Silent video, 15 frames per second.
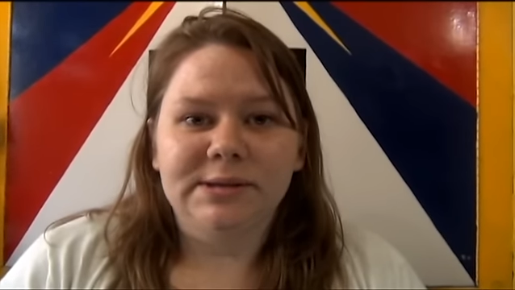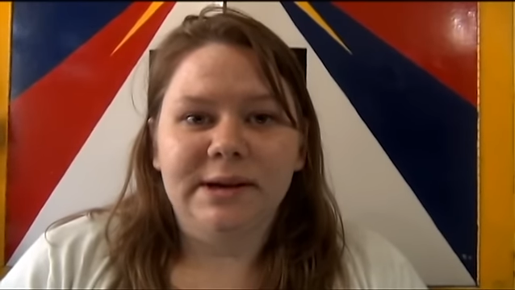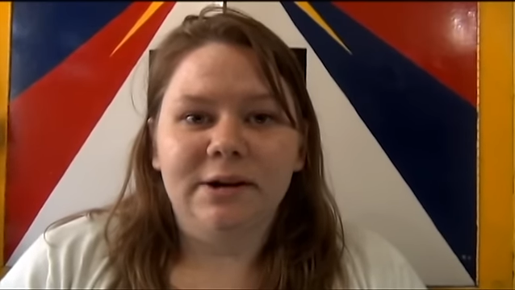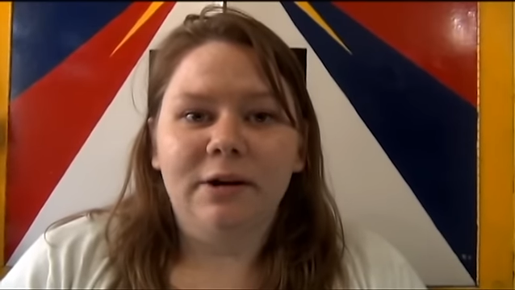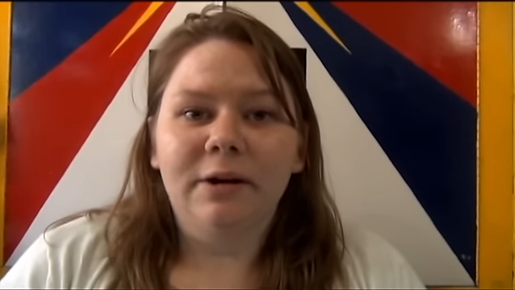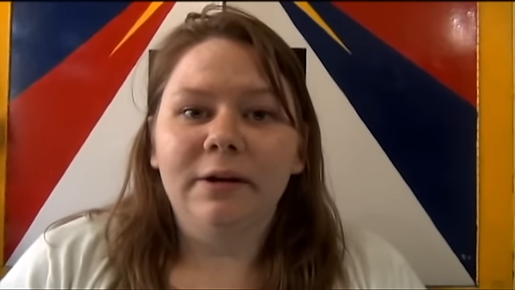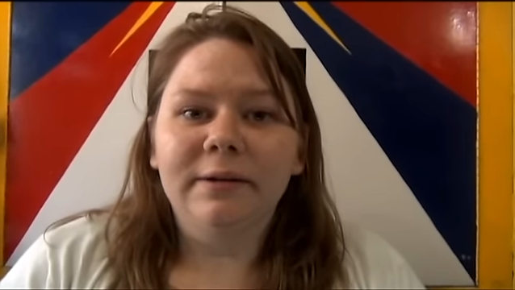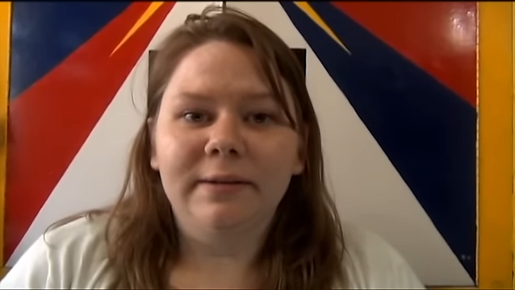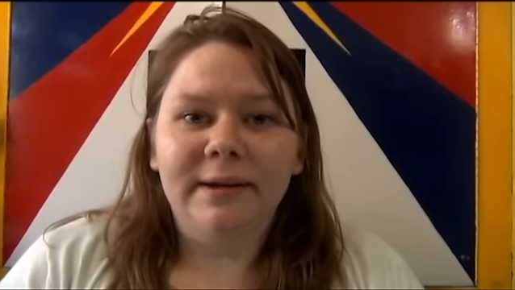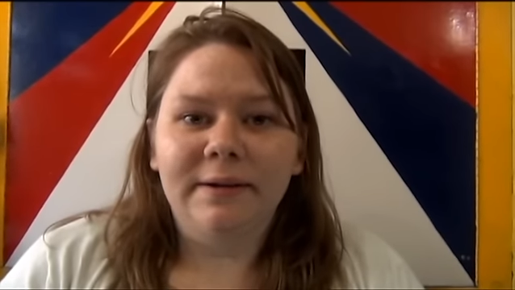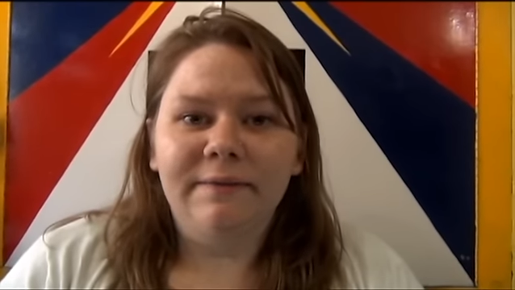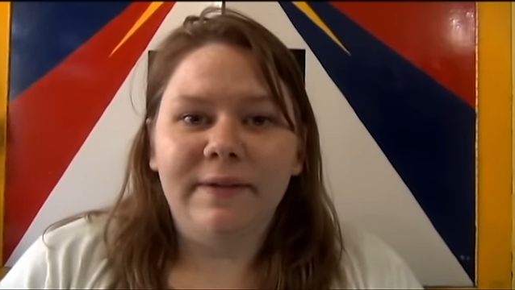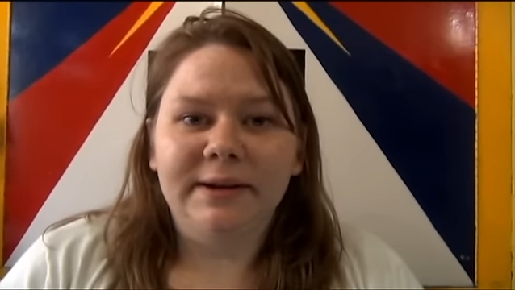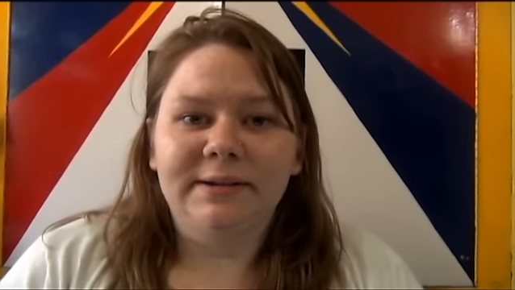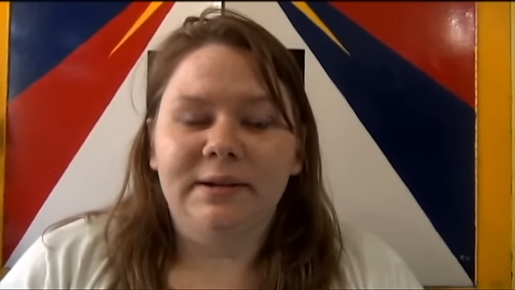that are currently
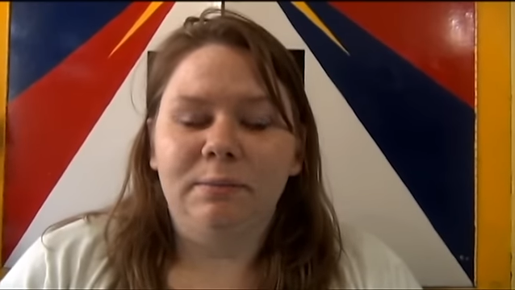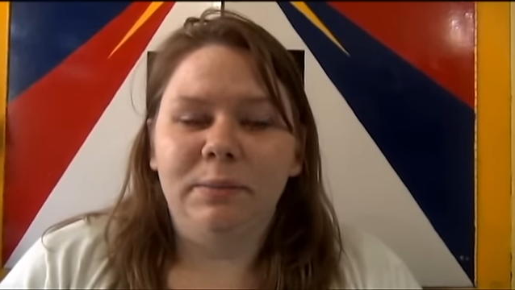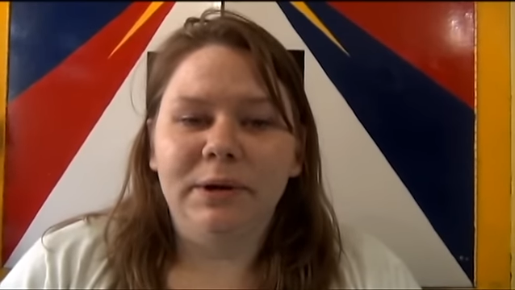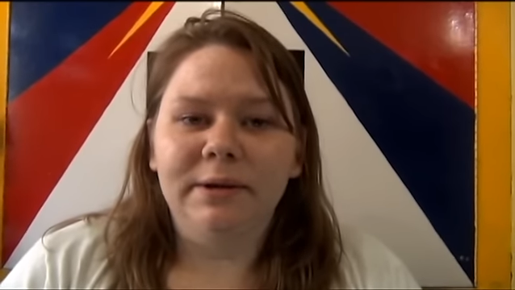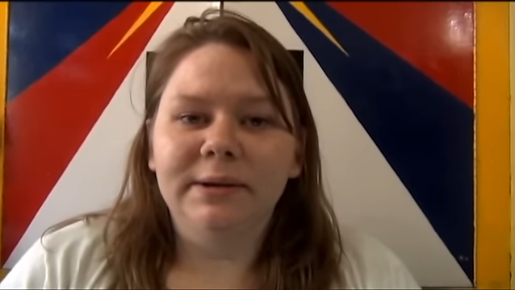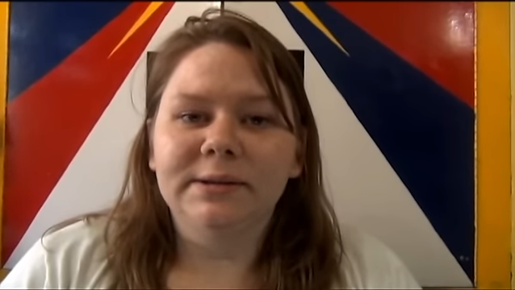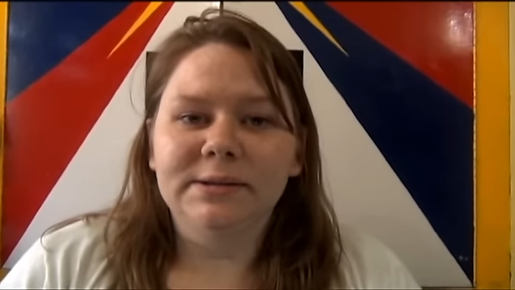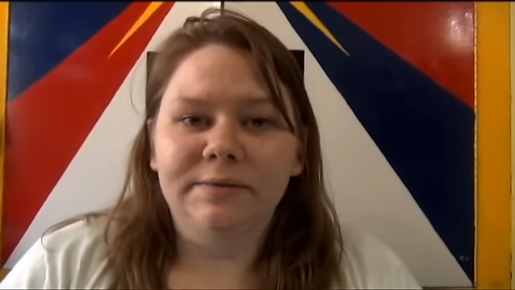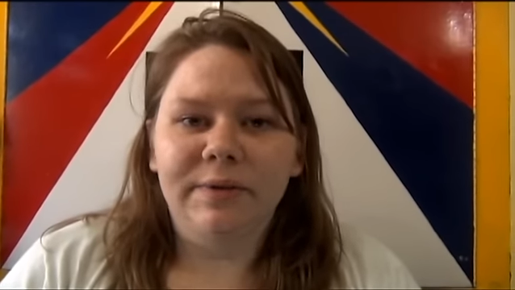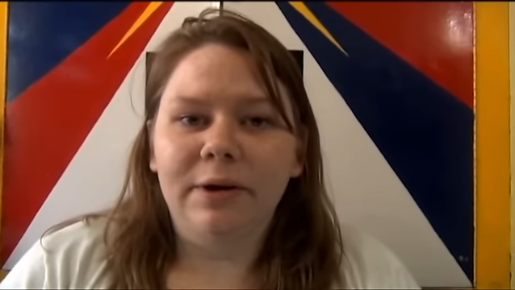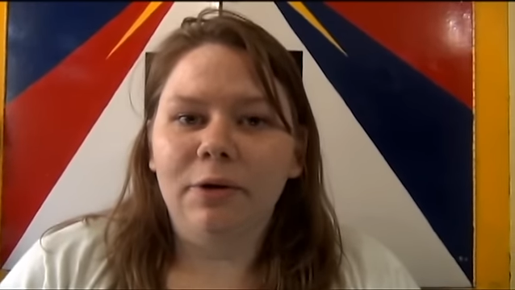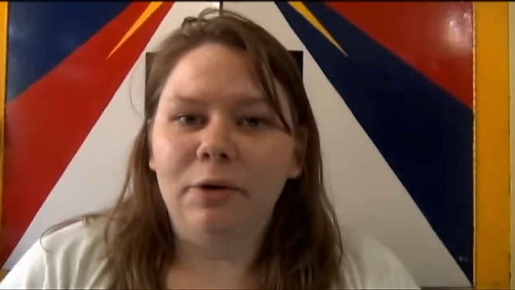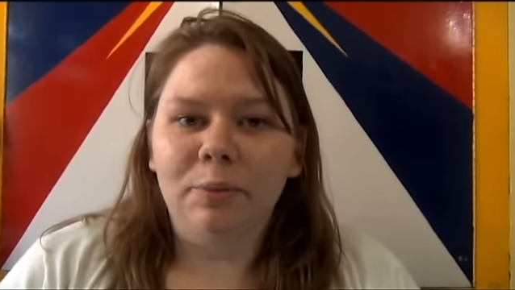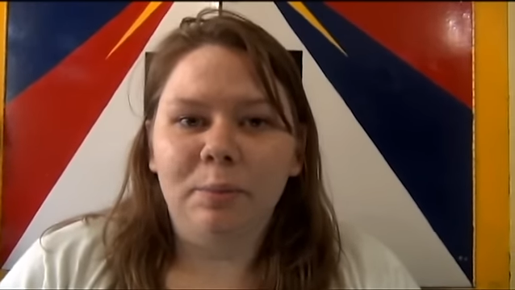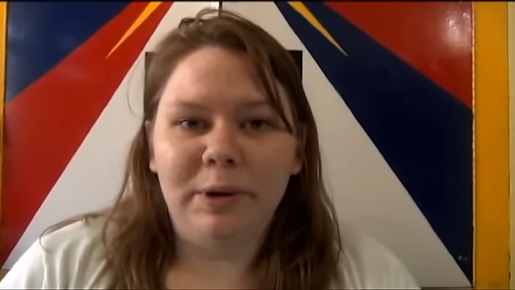affecting millions of
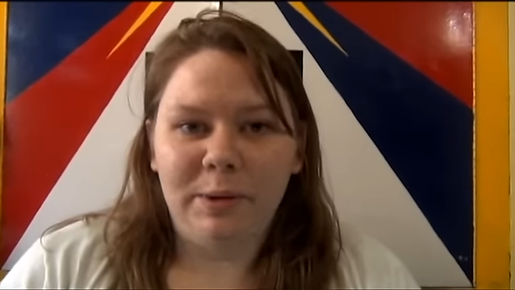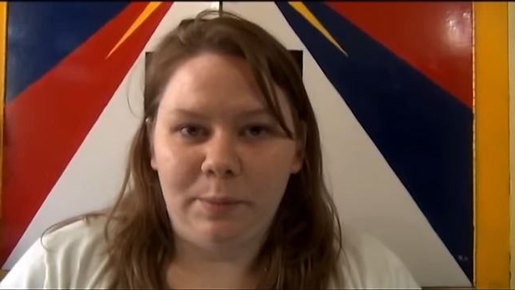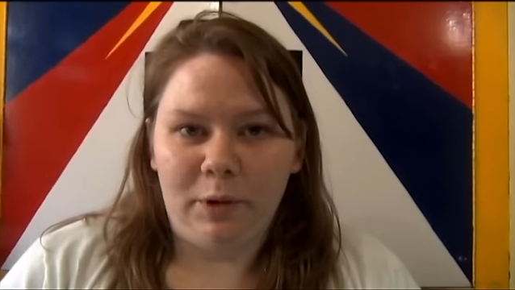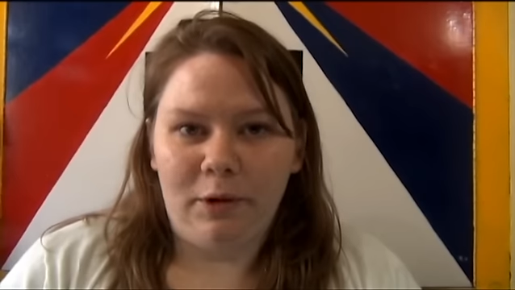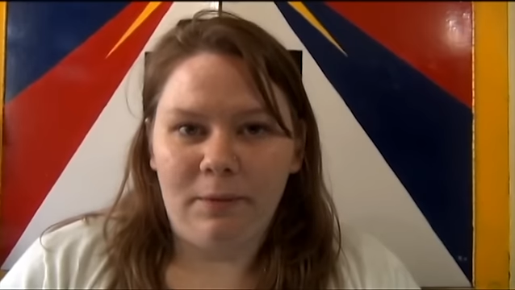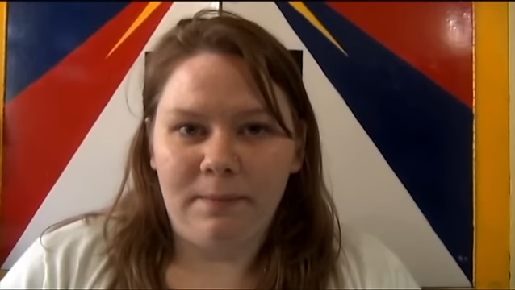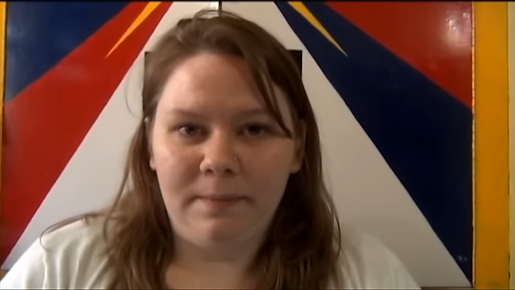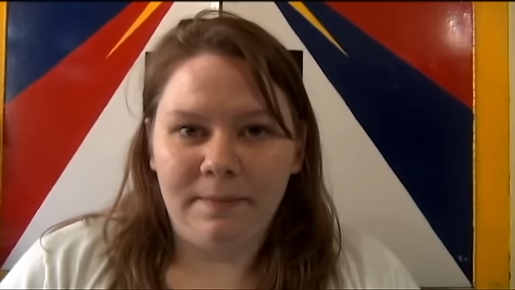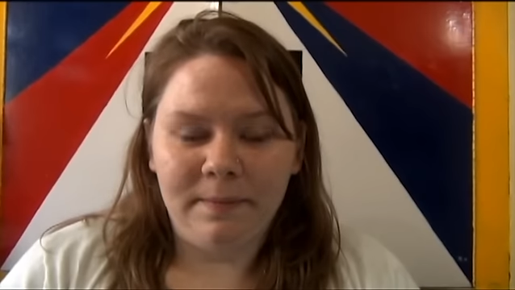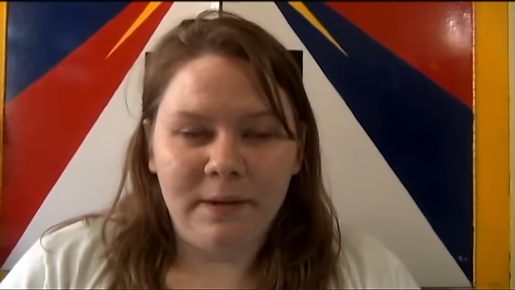their own people.